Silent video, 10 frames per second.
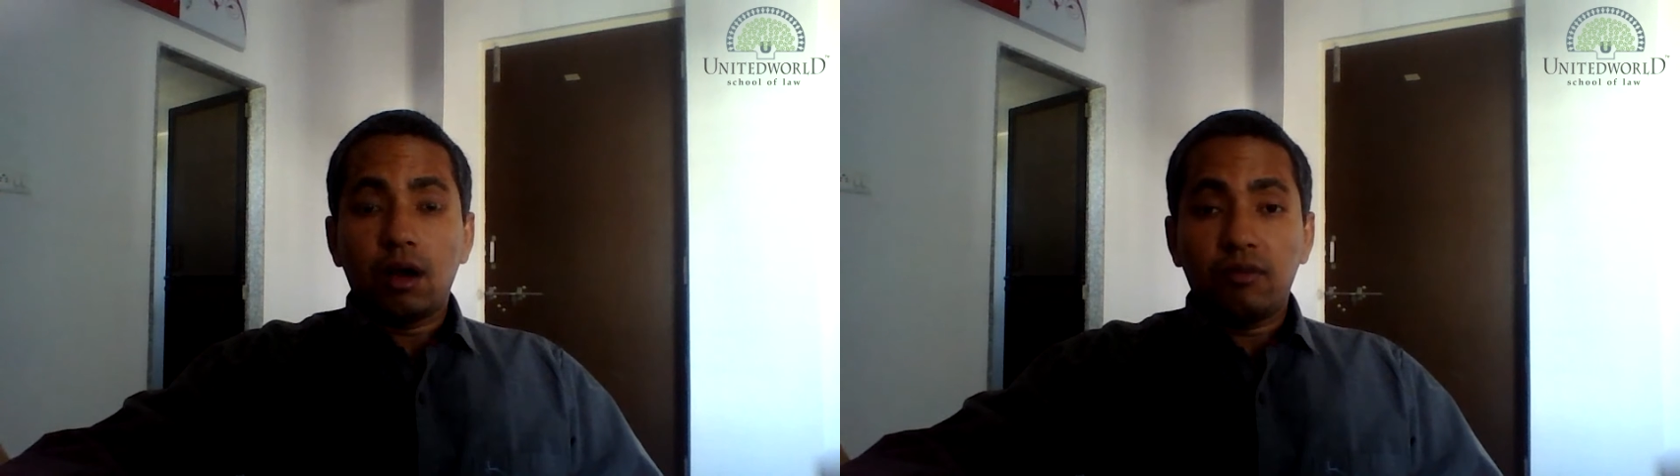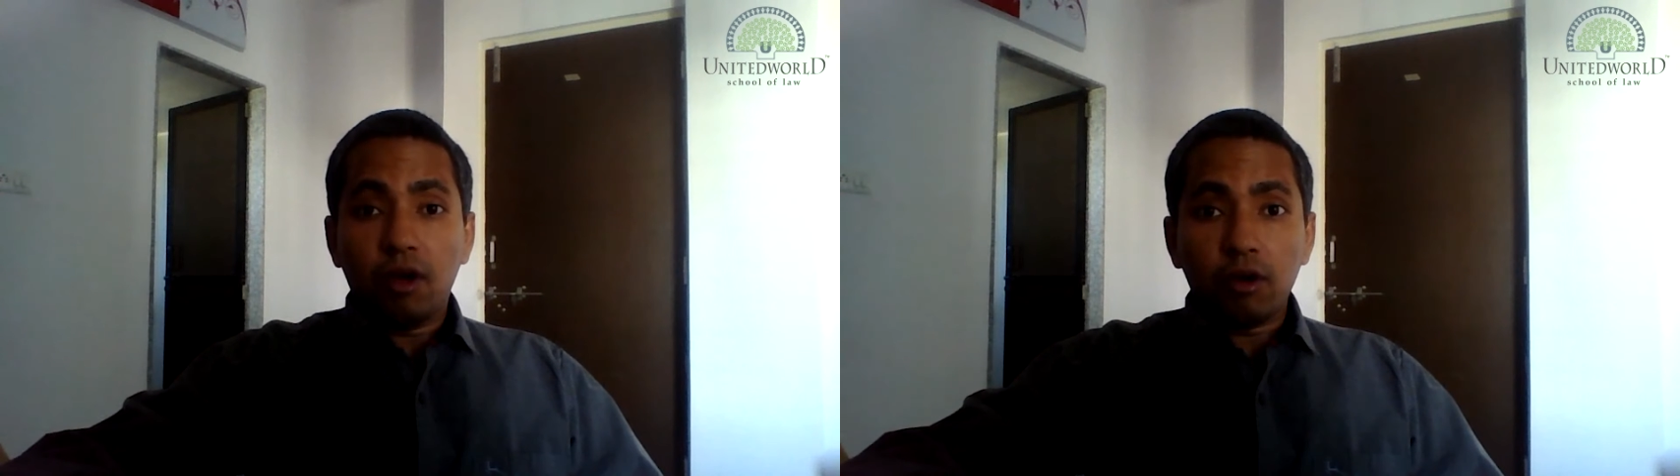
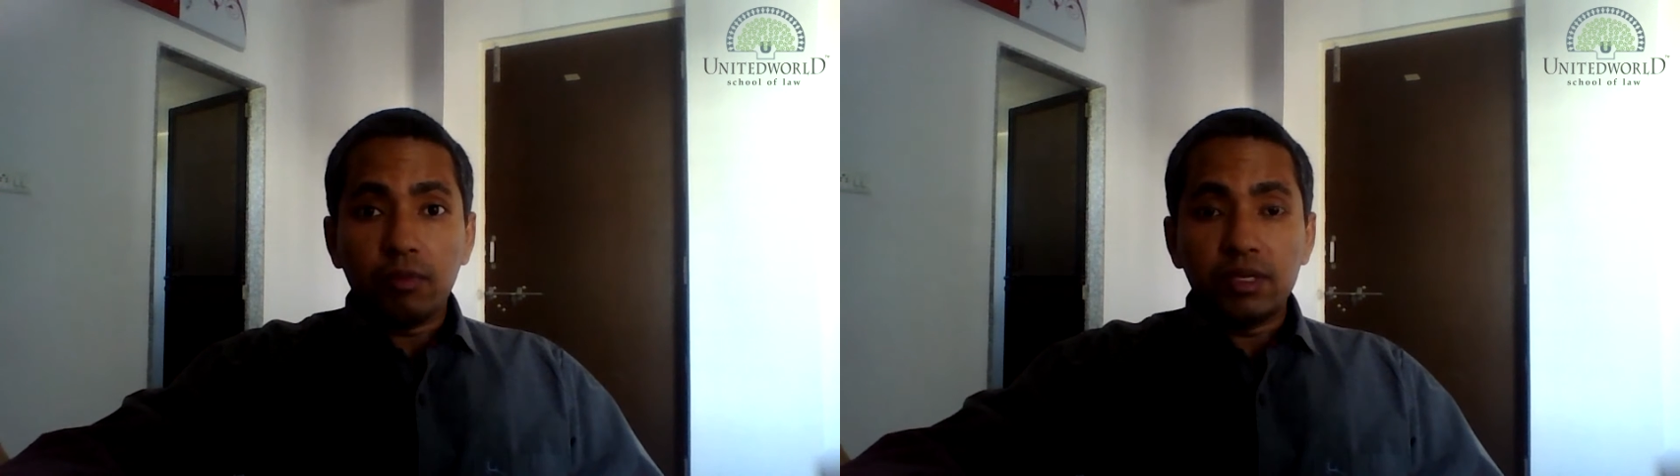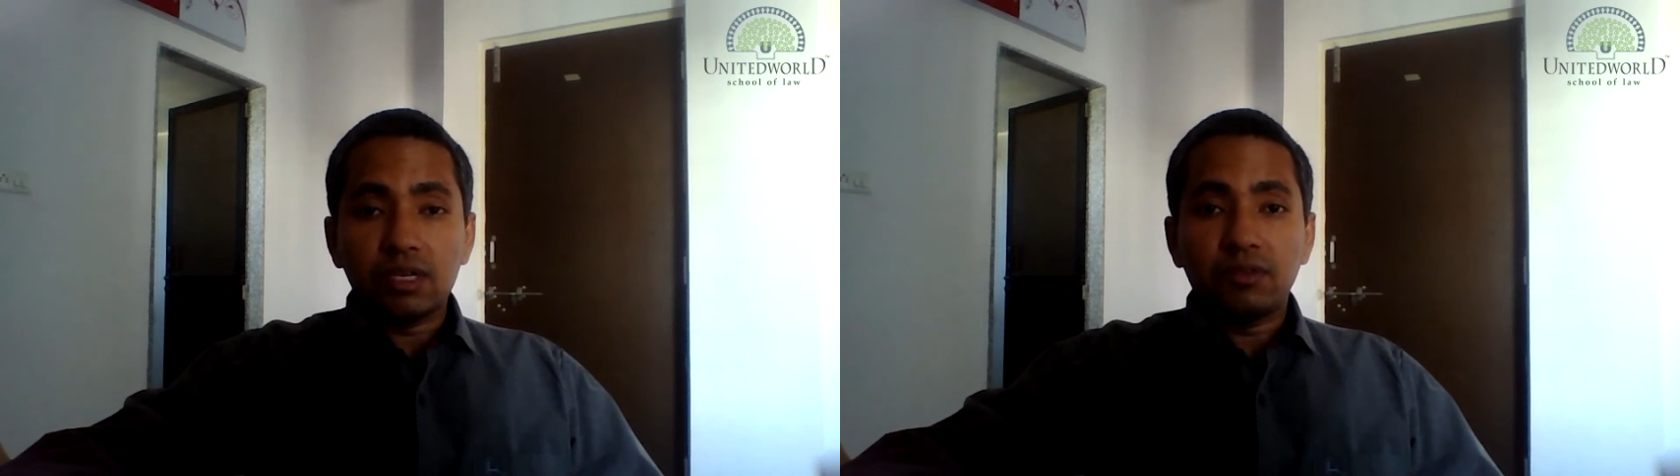Law
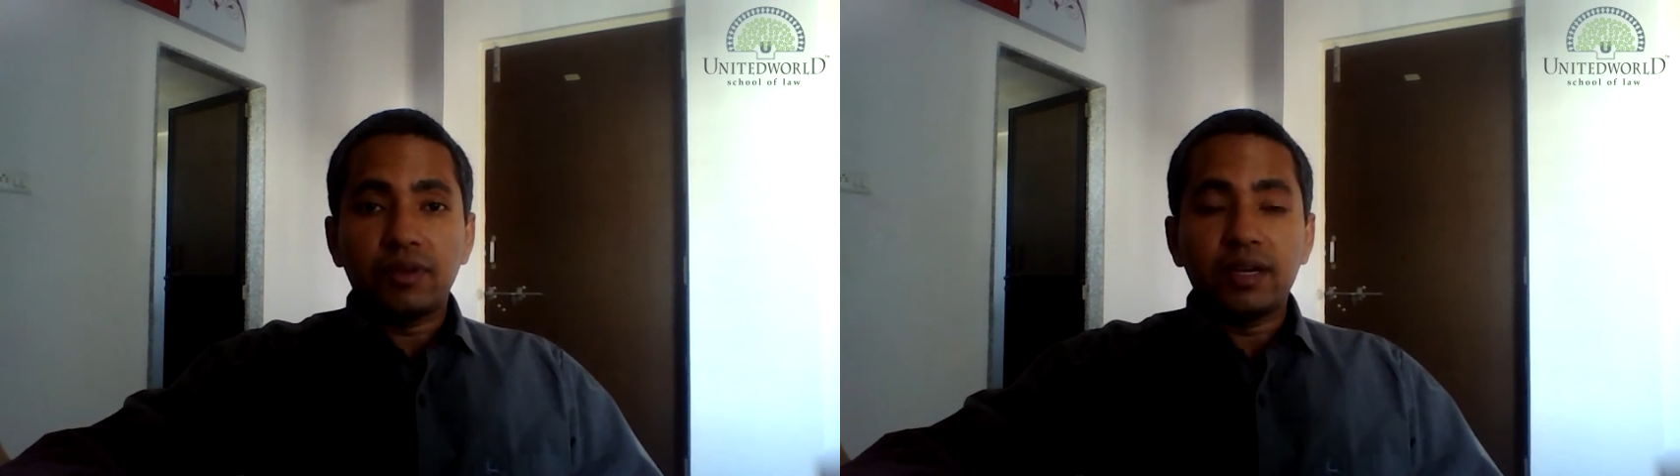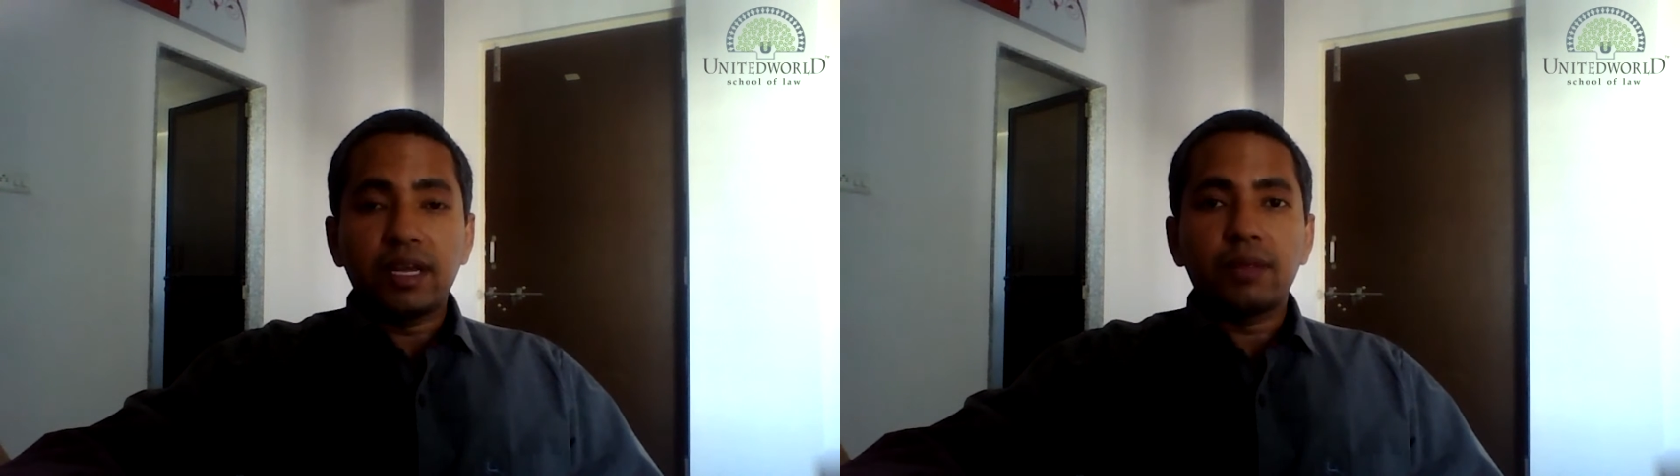Commission of
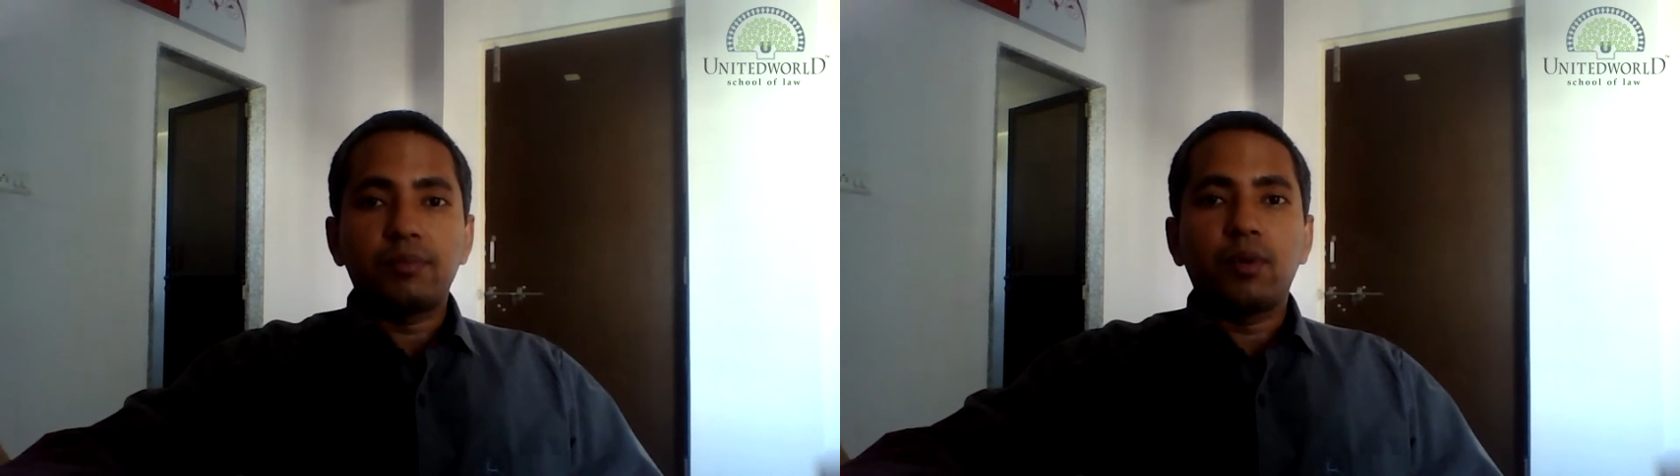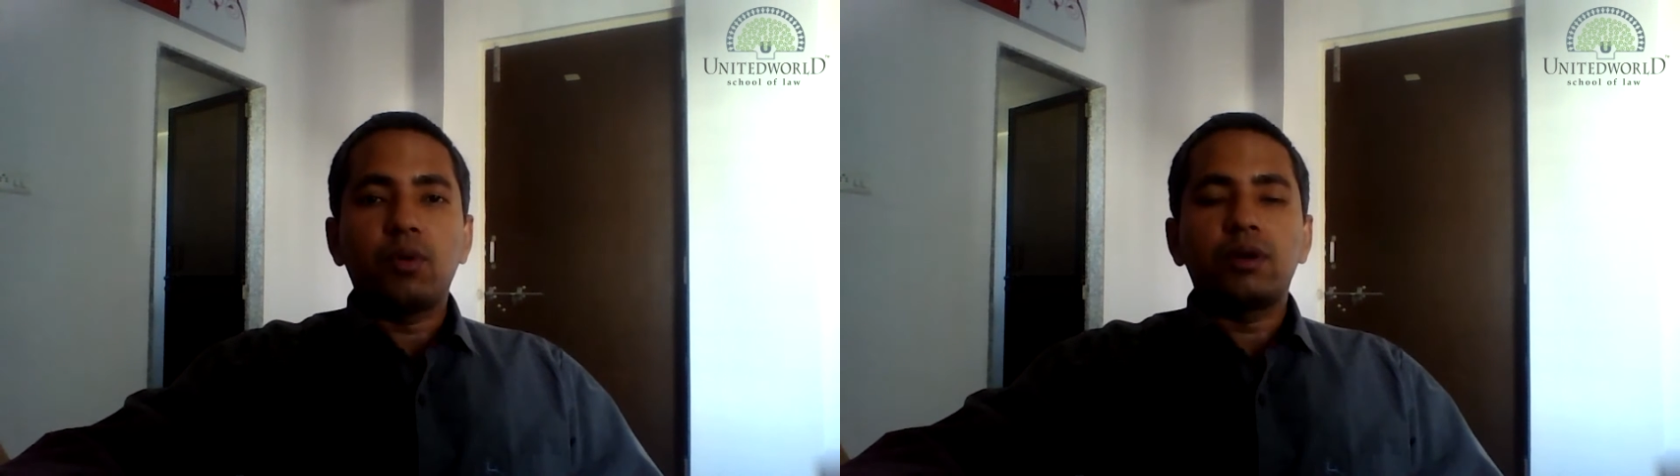India
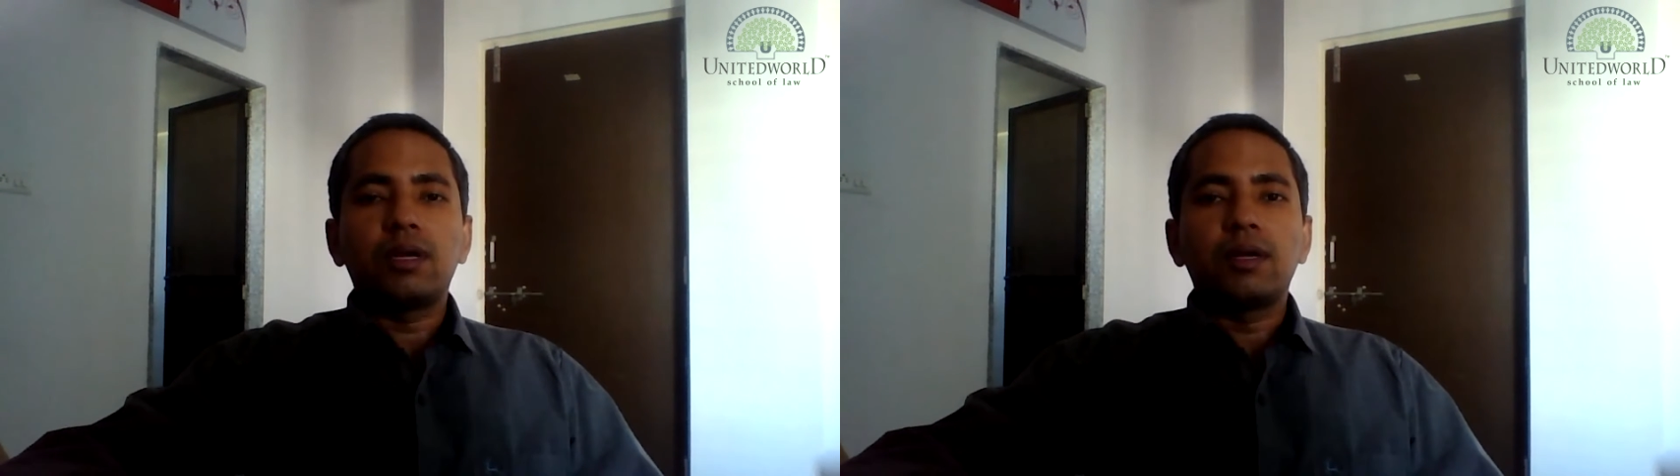report,